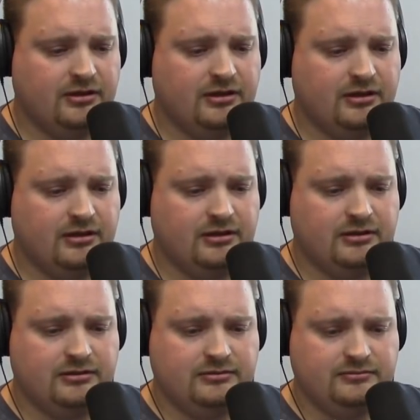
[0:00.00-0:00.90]

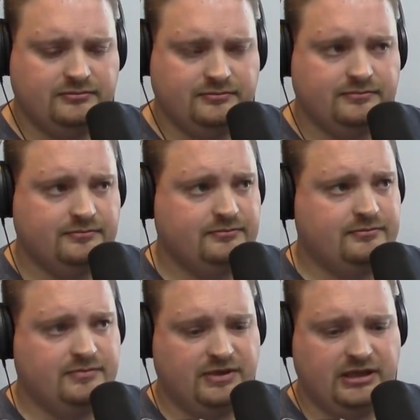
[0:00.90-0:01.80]
And
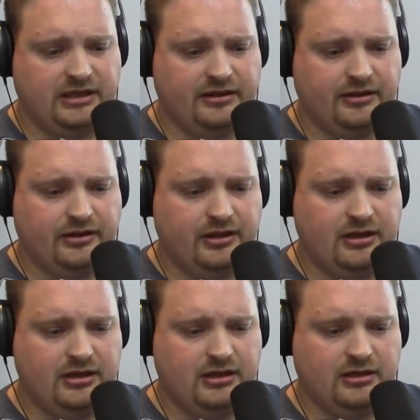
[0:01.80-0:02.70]
I
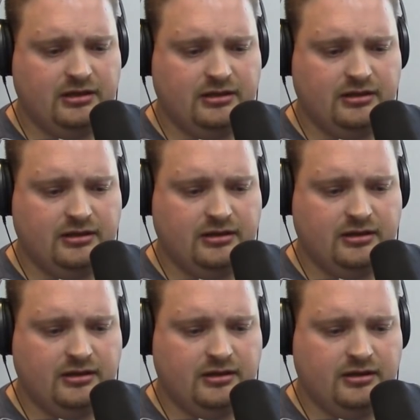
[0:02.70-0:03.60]
think
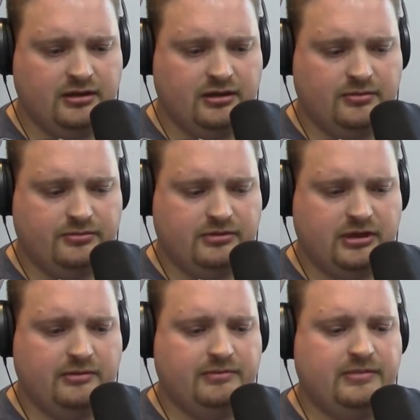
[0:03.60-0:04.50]

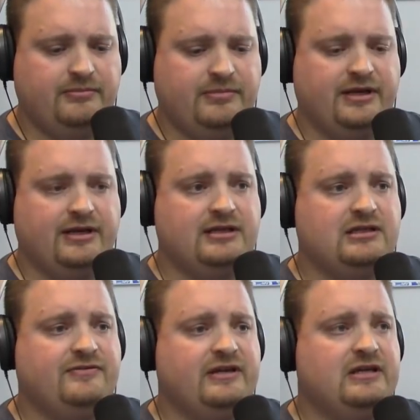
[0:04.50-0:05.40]
probably be
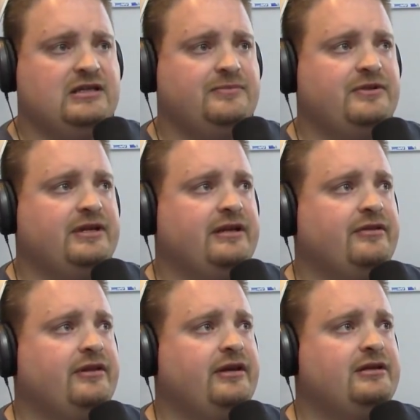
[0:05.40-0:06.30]
best if I did something like
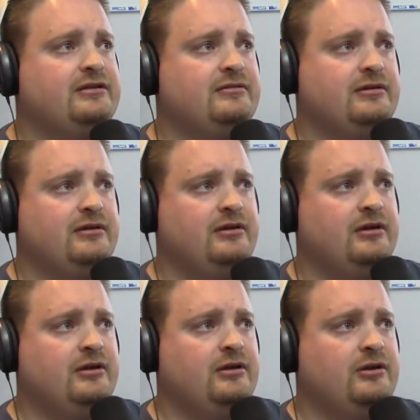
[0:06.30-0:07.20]
this.
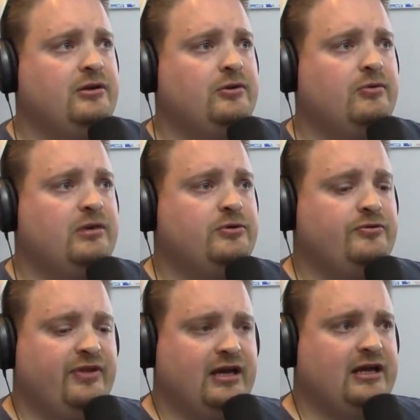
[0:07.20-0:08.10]
Where I
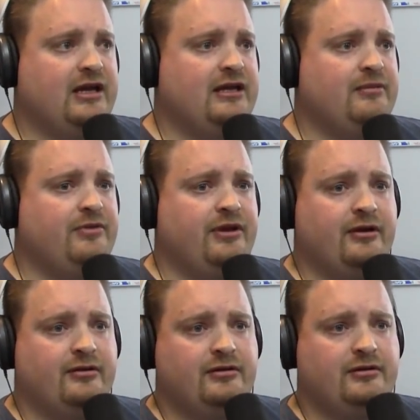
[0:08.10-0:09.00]
move that guy up
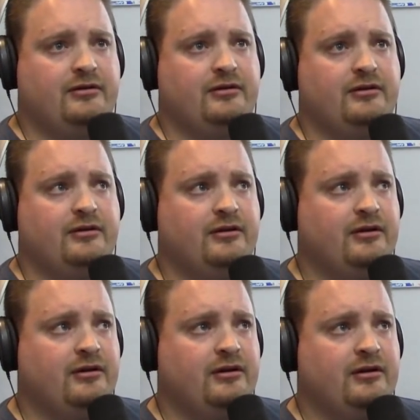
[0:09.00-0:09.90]
there.
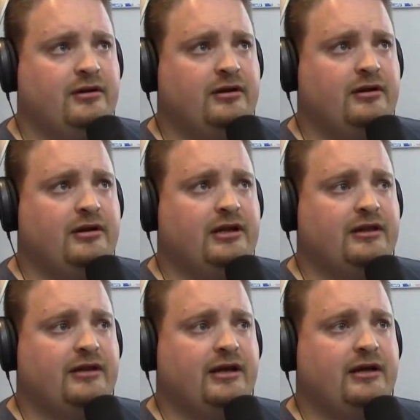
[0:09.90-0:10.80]

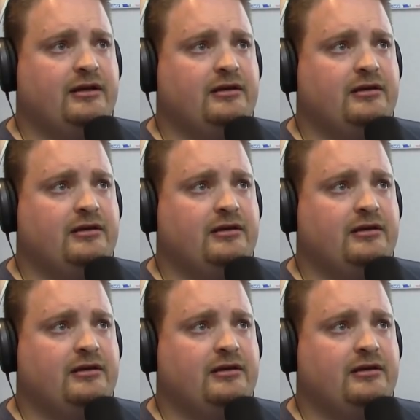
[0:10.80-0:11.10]
Like that.